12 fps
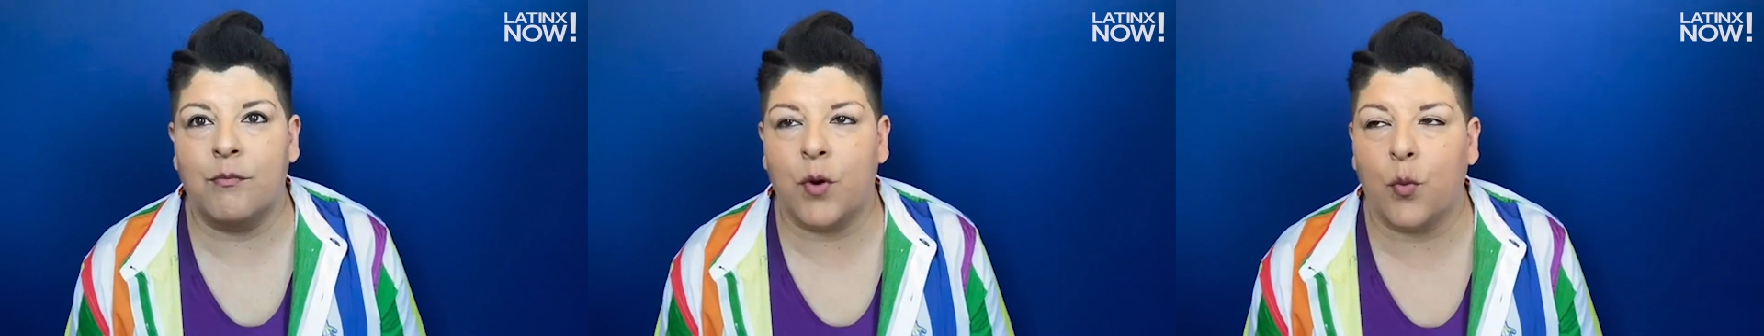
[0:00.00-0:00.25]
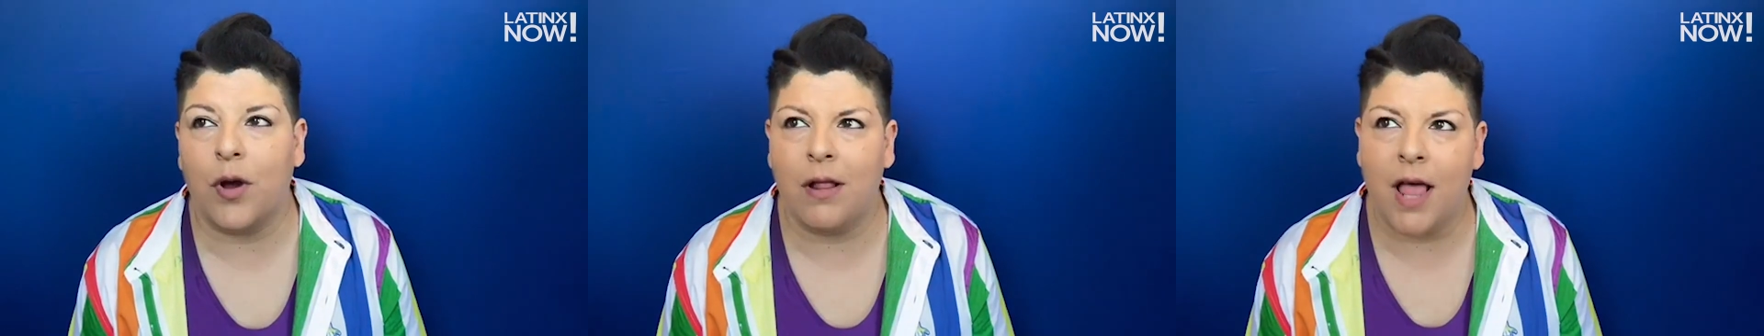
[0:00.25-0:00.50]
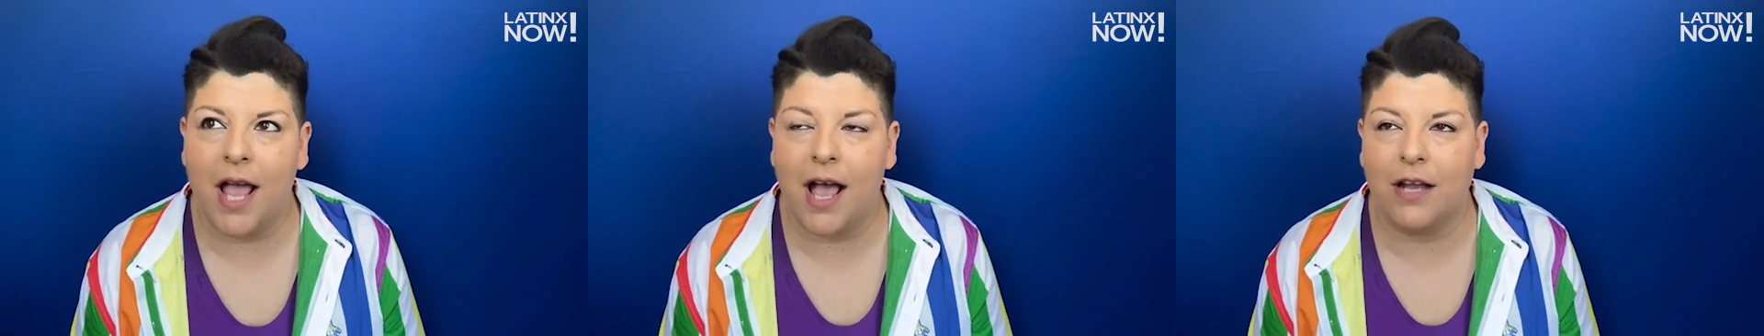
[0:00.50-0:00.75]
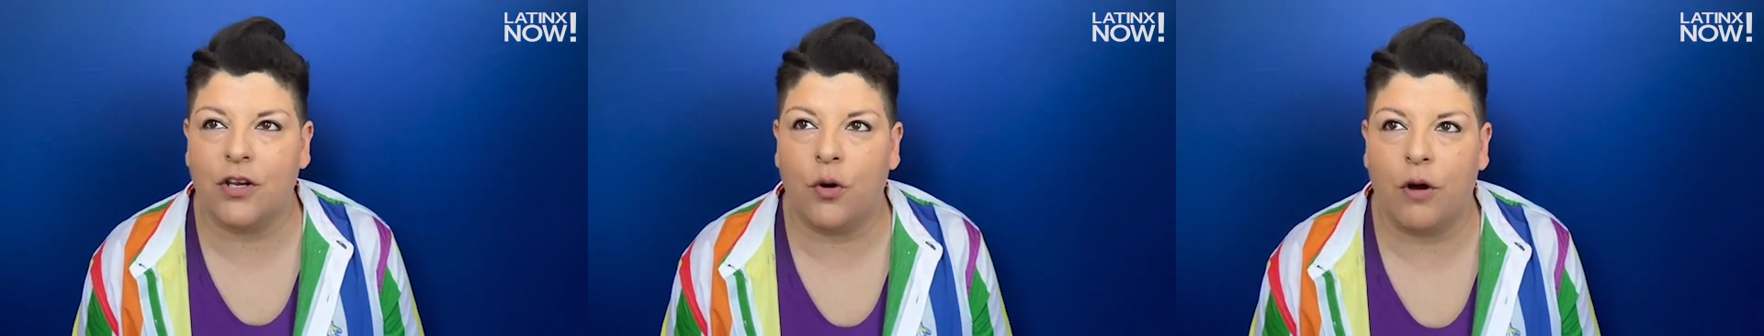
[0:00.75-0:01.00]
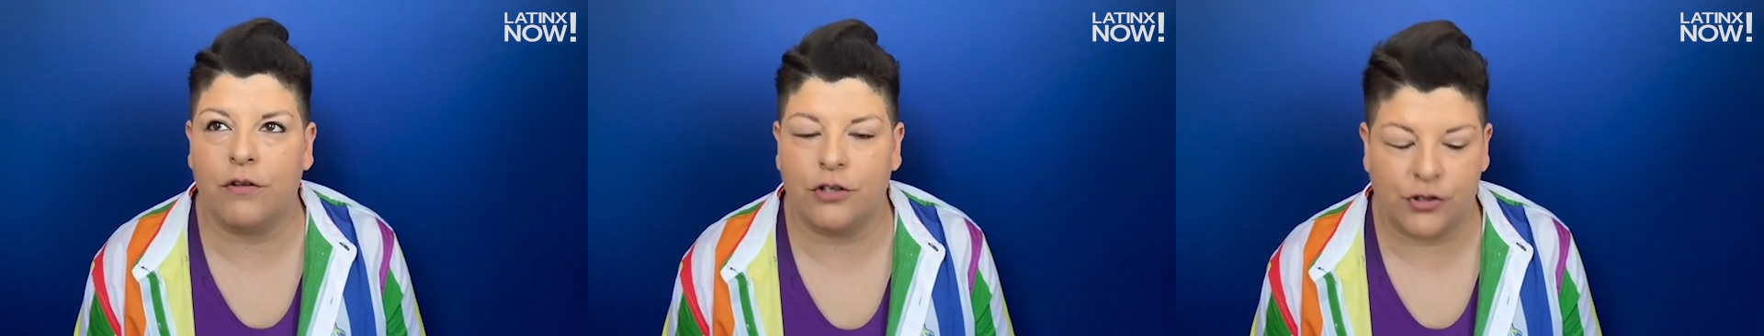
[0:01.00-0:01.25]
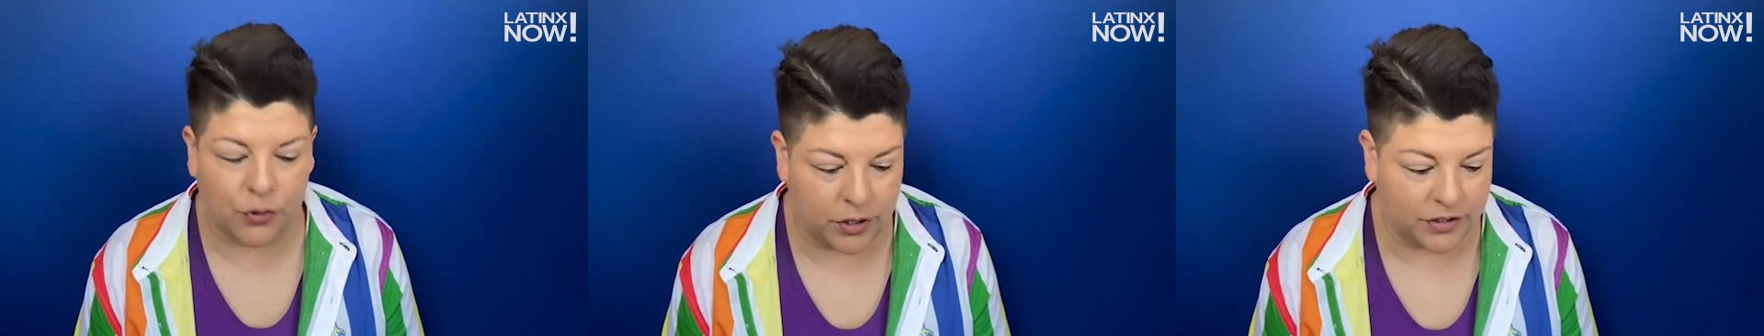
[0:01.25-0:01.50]
Well, I had no other
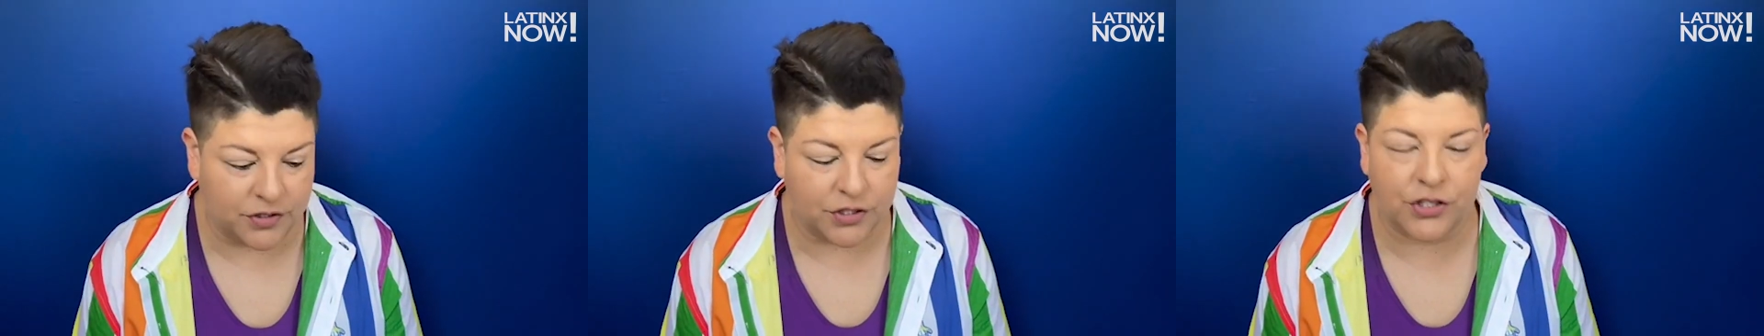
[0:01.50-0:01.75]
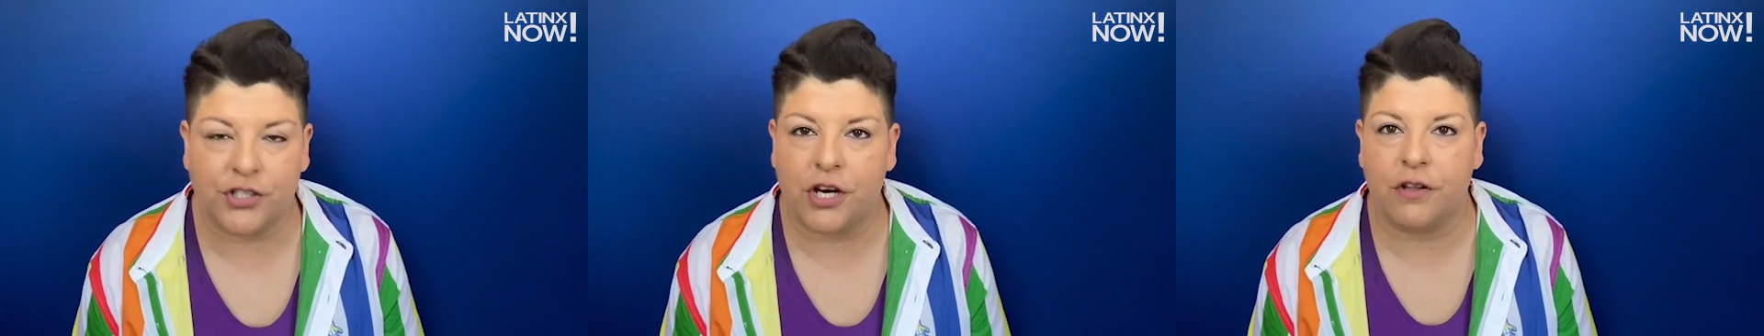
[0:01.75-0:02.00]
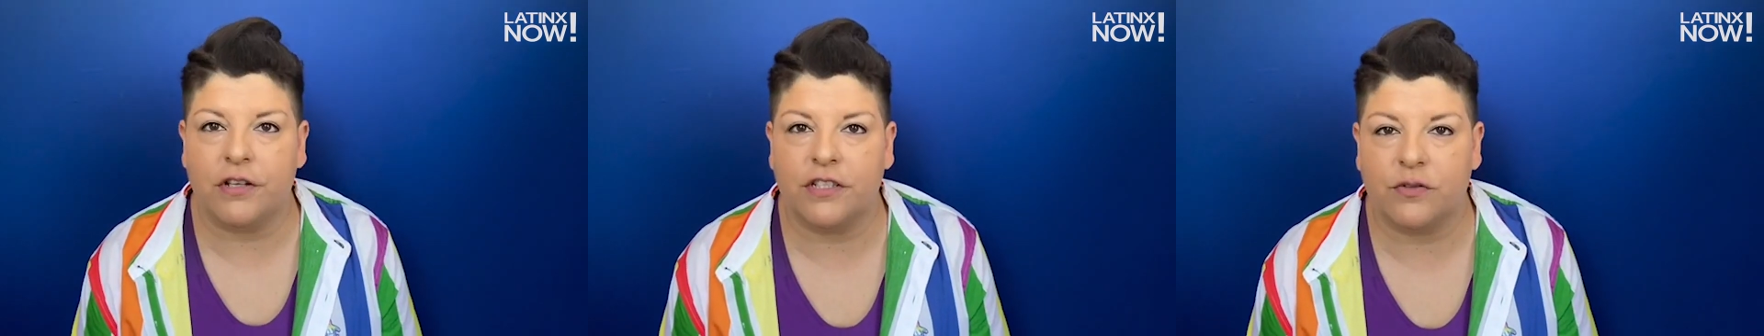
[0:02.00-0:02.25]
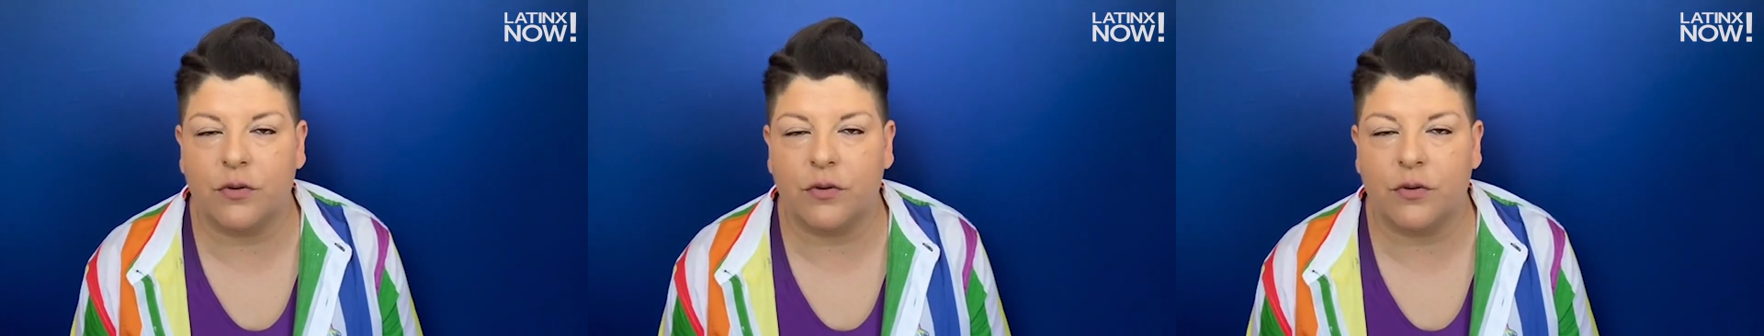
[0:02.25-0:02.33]
choice to share this